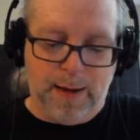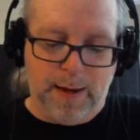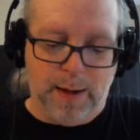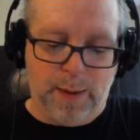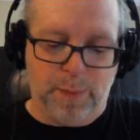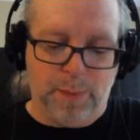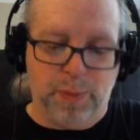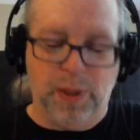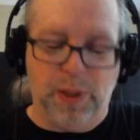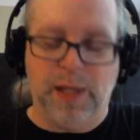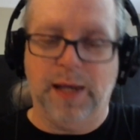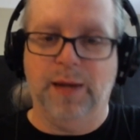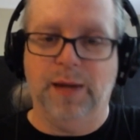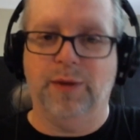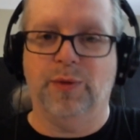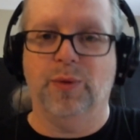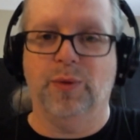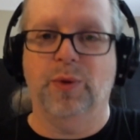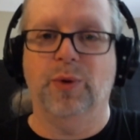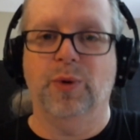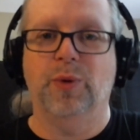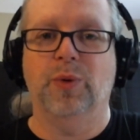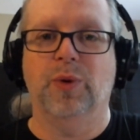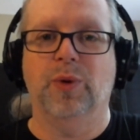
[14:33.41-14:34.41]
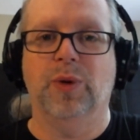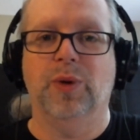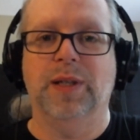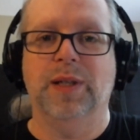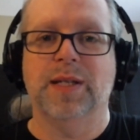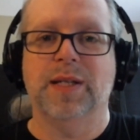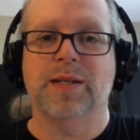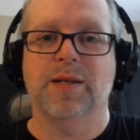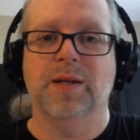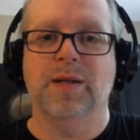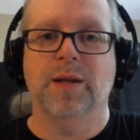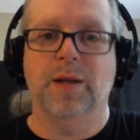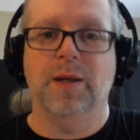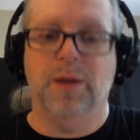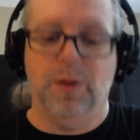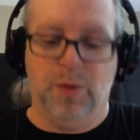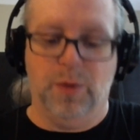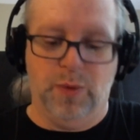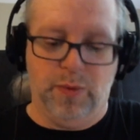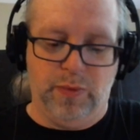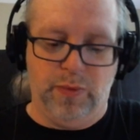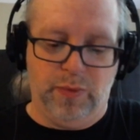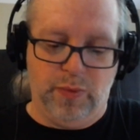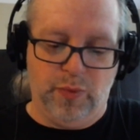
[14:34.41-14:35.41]
play through or listen
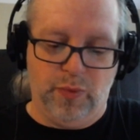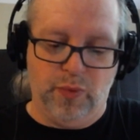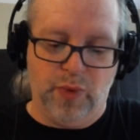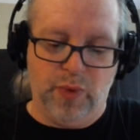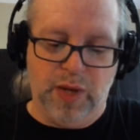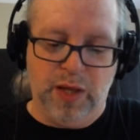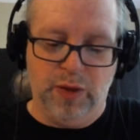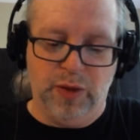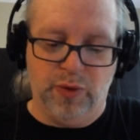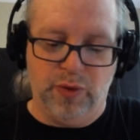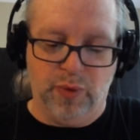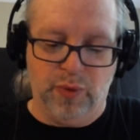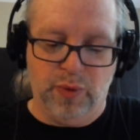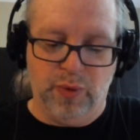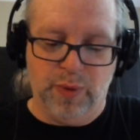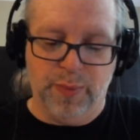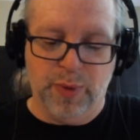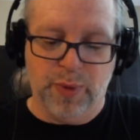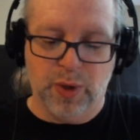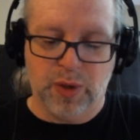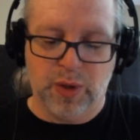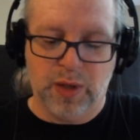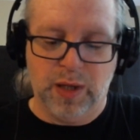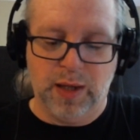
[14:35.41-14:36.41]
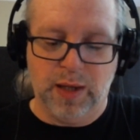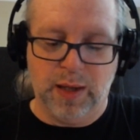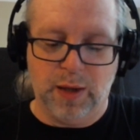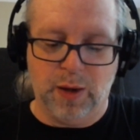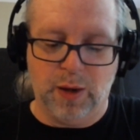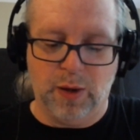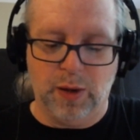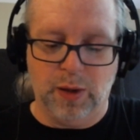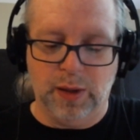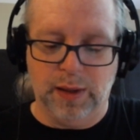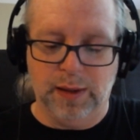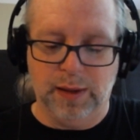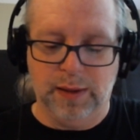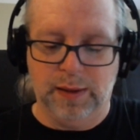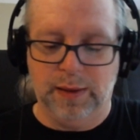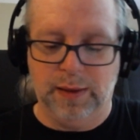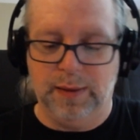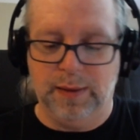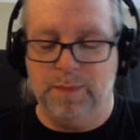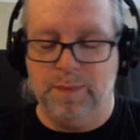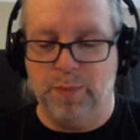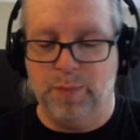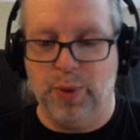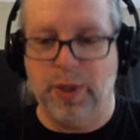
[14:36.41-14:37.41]
or read through the book, all
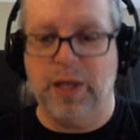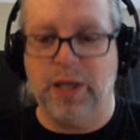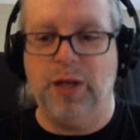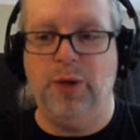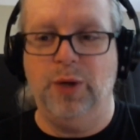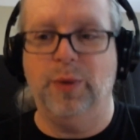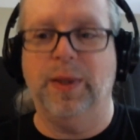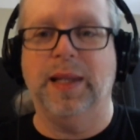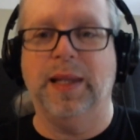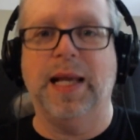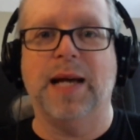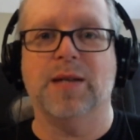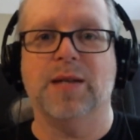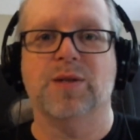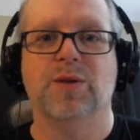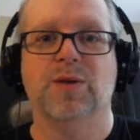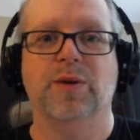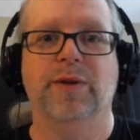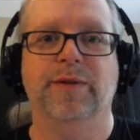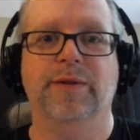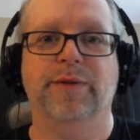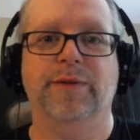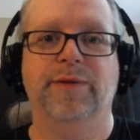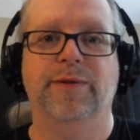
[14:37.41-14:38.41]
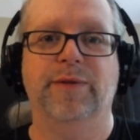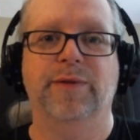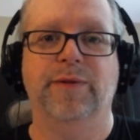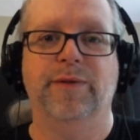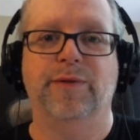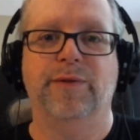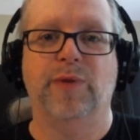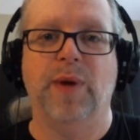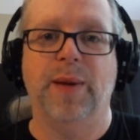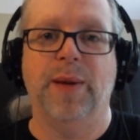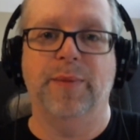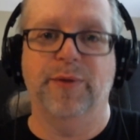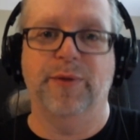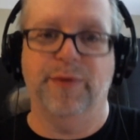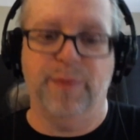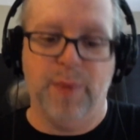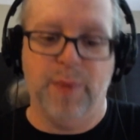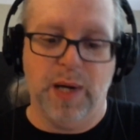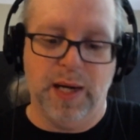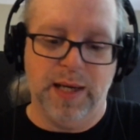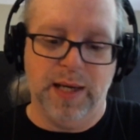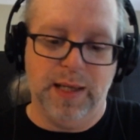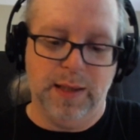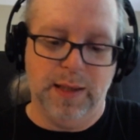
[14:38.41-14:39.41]
putting you in that sort of frame of
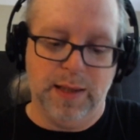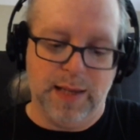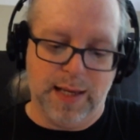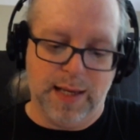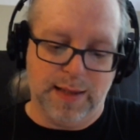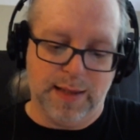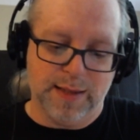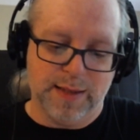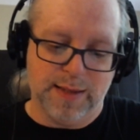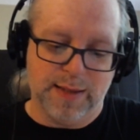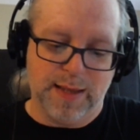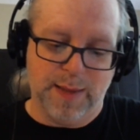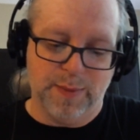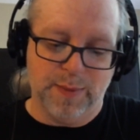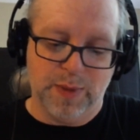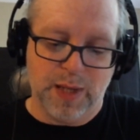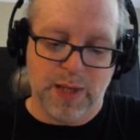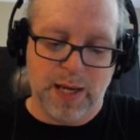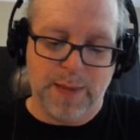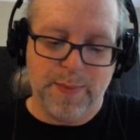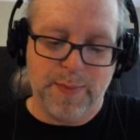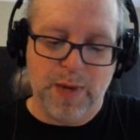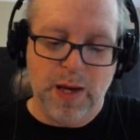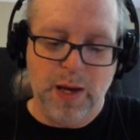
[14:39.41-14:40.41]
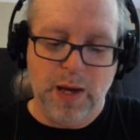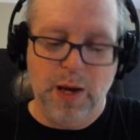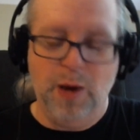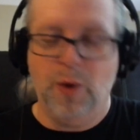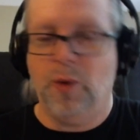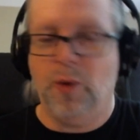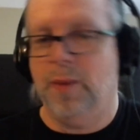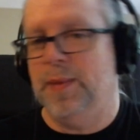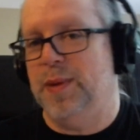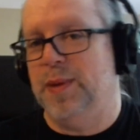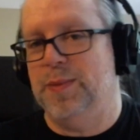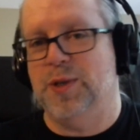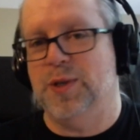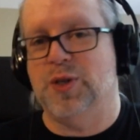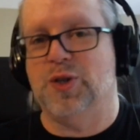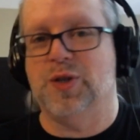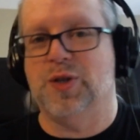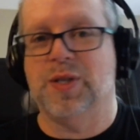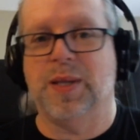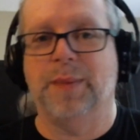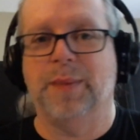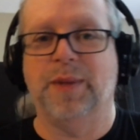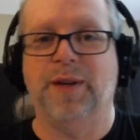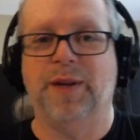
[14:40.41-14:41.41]
mind at the same time. Or maybe it's
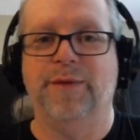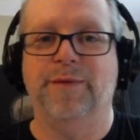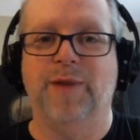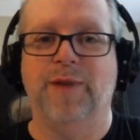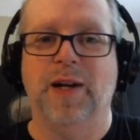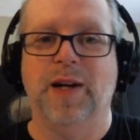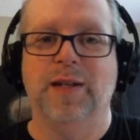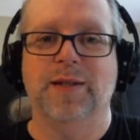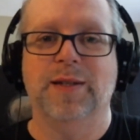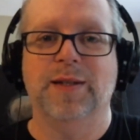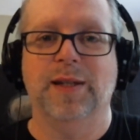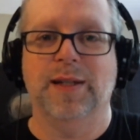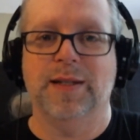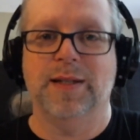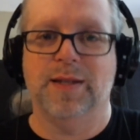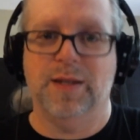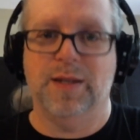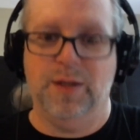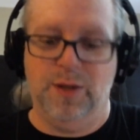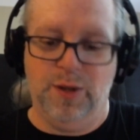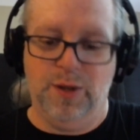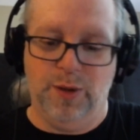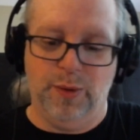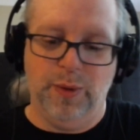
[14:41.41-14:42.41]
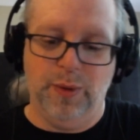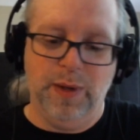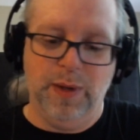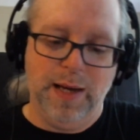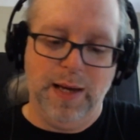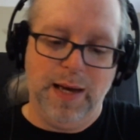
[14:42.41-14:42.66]
just something fun to listen to.